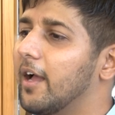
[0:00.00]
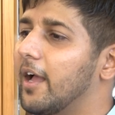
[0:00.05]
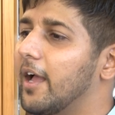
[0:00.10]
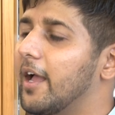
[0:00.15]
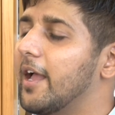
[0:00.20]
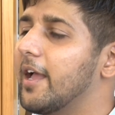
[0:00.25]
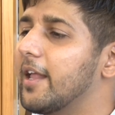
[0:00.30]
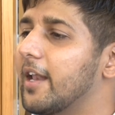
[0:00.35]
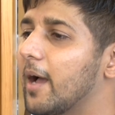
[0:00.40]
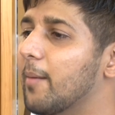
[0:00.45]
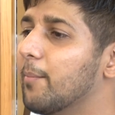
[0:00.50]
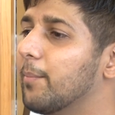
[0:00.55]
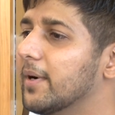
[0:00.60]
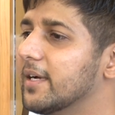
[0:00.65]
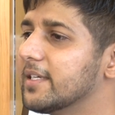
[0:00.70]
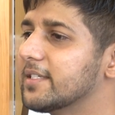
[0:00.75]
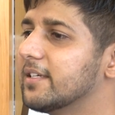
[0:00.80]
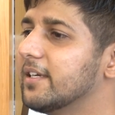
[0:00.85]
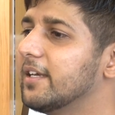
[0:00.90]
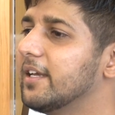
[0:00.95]
And I'm
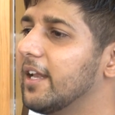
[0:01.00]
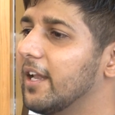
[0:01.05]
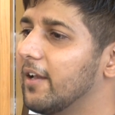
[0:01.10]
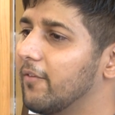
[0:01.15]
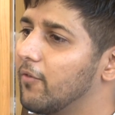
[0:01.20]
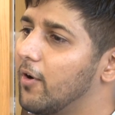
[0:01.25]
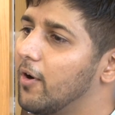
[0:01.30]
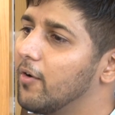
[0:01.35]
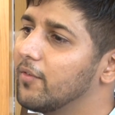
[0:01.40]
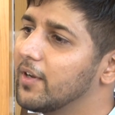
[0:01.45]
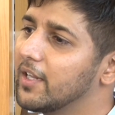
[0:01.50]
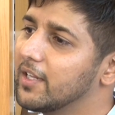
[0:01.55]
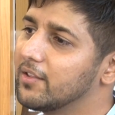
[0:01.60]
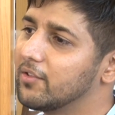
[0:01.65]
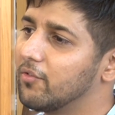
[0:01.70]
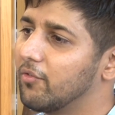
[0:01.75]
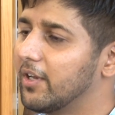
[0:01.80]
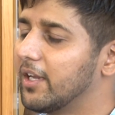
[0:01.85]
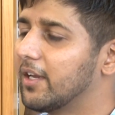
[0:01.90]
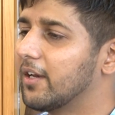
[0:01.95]
personally involved in
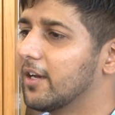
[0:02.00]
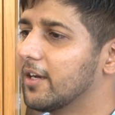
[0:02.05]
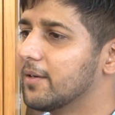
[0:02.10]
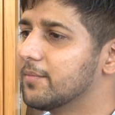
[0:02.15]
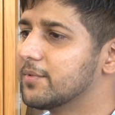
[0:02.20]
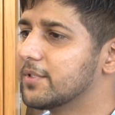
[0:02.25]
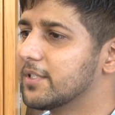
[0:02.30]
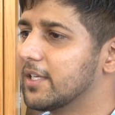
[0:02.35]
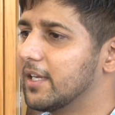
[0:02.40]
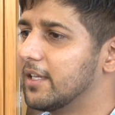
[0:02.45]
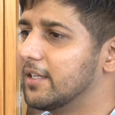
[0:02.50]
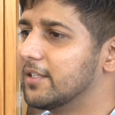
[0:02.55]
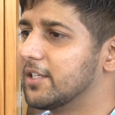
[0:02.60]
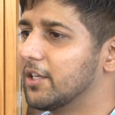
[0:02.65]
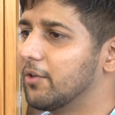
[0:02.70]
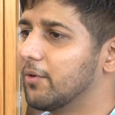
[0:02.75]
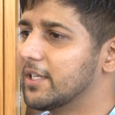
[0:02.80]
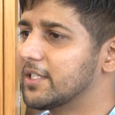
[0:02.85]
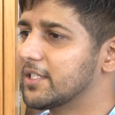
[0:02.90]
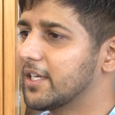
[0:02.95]
three clubs in
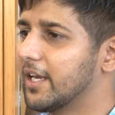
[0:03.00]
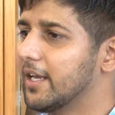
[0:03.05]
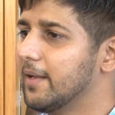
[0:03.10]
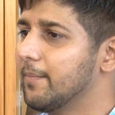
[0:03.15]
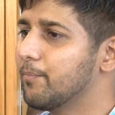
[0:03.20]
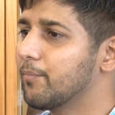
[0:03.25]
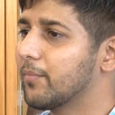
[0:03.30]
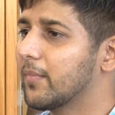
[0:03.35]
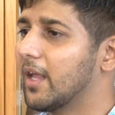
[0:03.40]
CUHK.